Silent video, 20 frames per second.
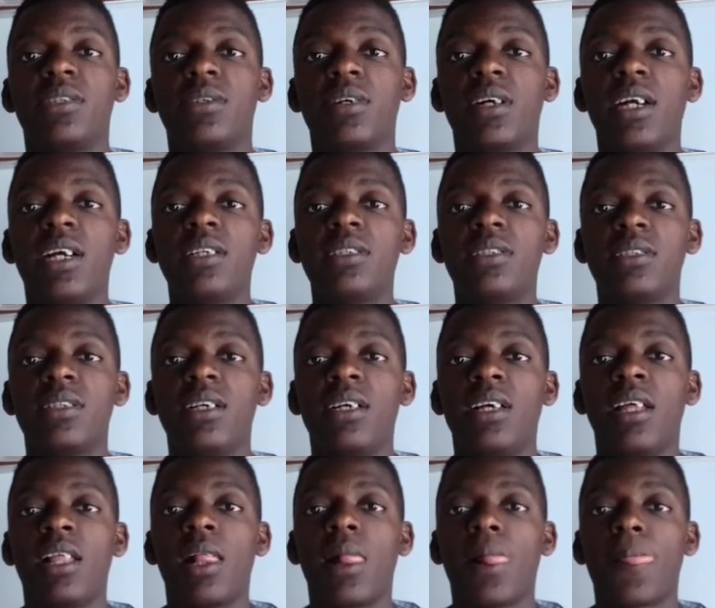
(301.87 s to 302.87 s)
You get?
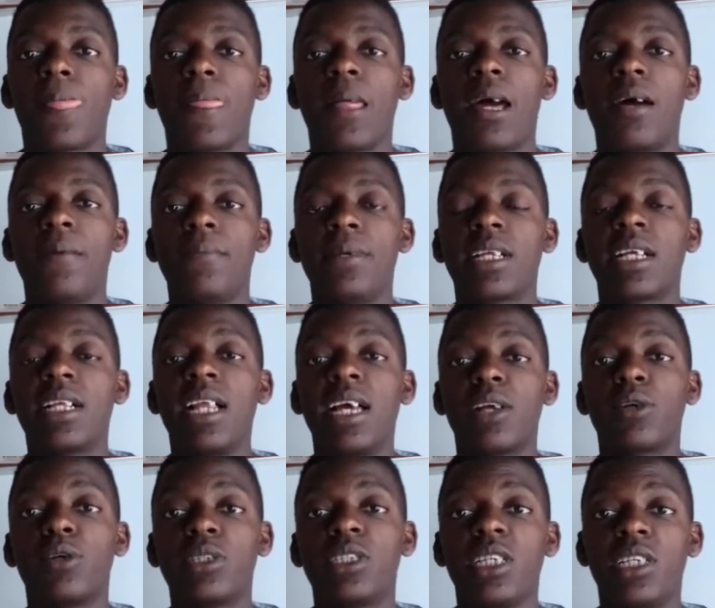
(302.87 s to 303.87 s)

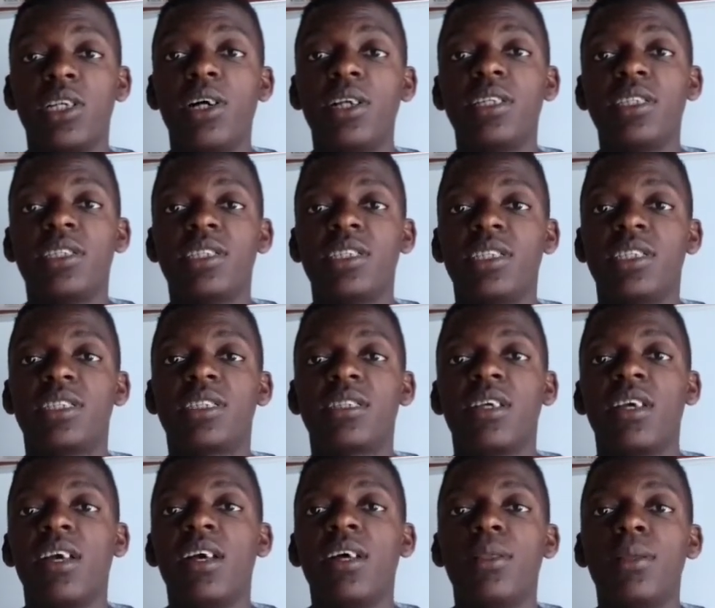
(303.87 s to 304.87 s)

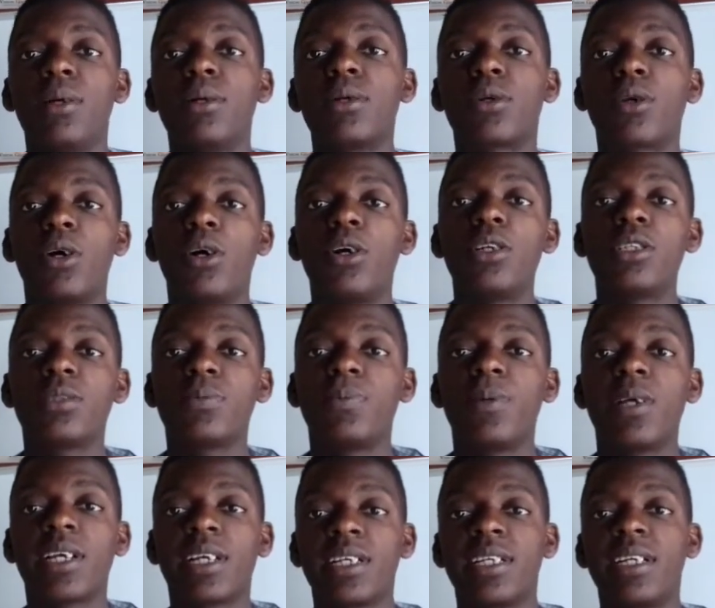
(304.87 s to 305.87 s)
Glycogenolysis. They will cause
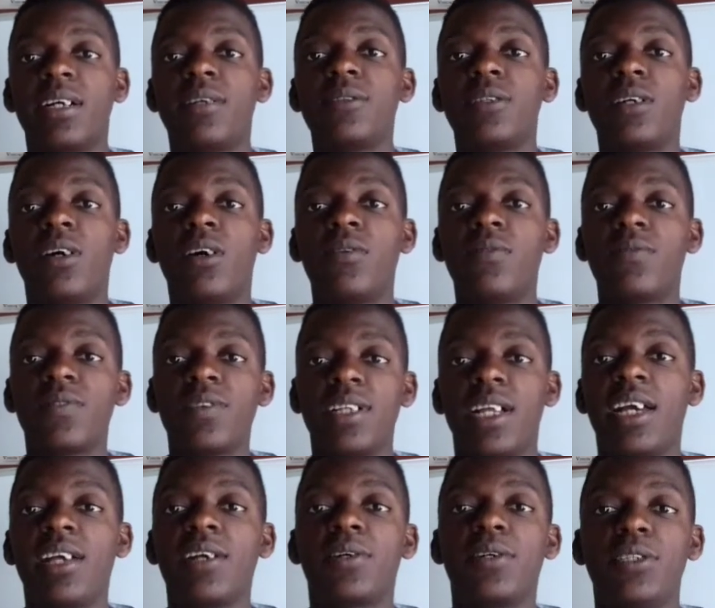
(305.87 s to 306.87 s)
breakdown of
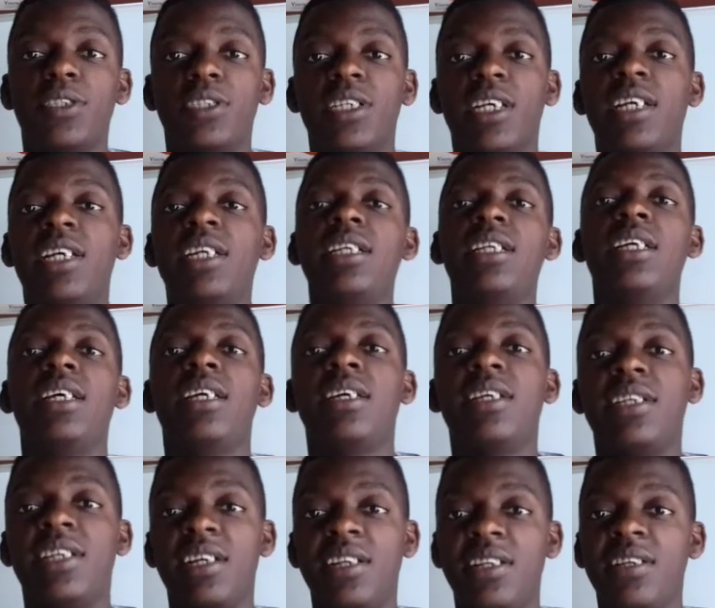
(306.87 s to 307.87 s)
glycogen
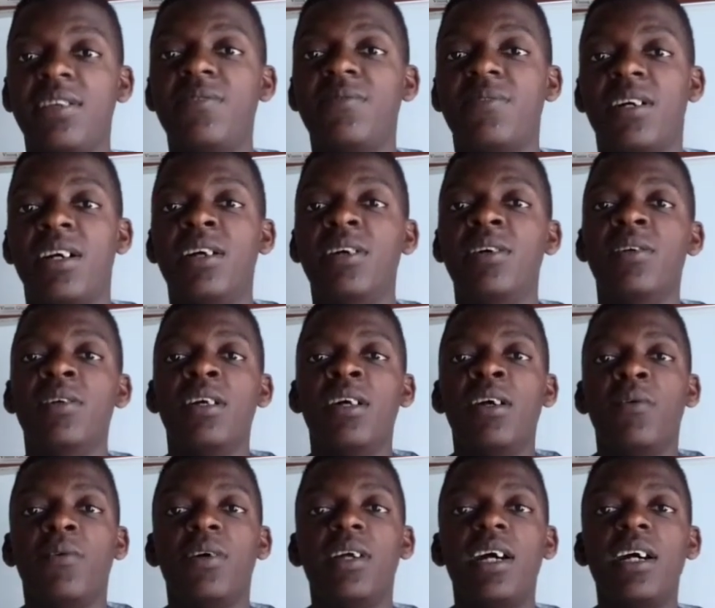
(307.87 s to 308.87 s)
in the liver.
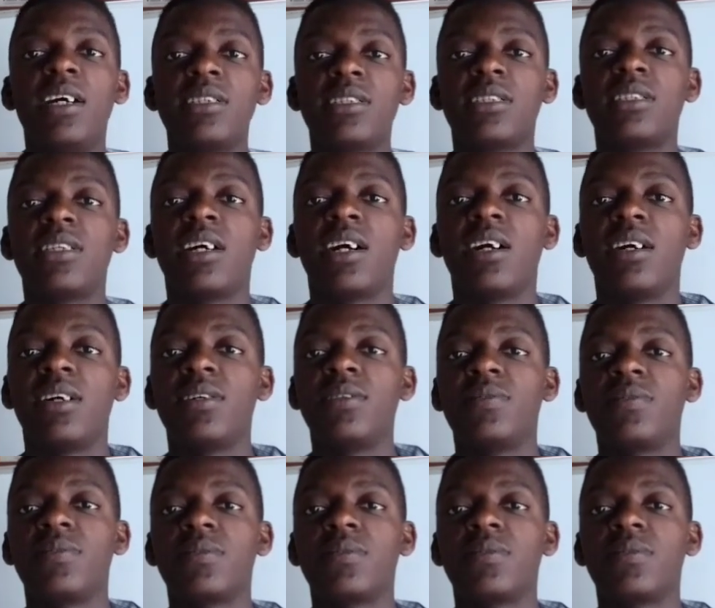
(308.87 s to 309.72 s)
Whereas the